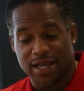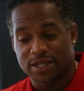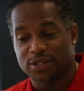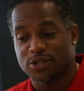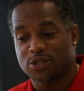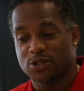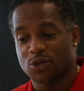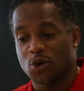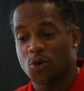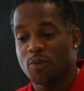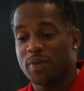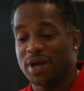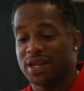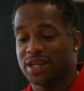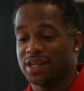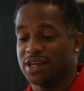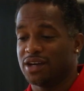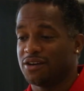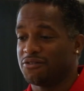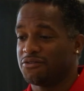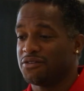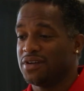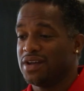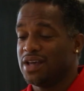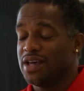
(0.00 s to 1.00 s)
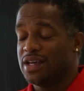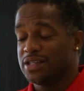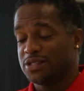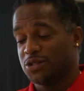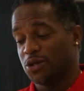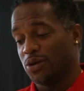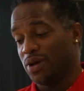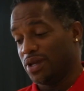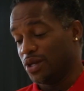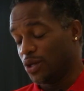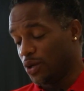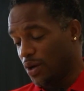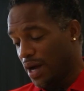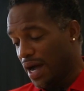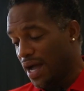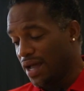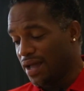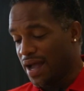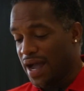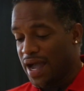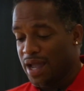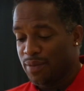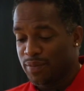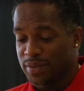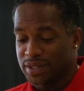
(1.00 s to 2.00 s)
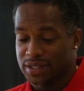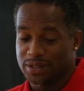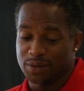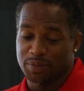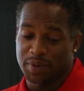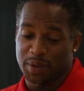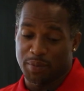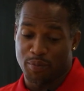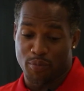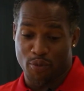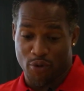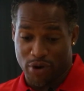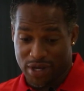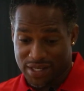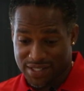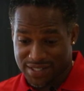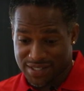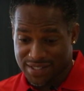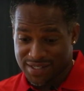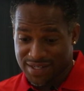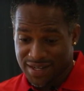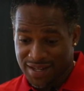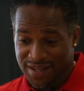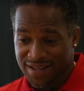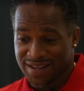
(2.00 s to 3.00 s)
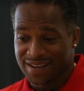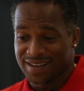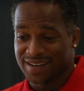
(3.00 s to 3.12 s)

And I'm a little bit brazen,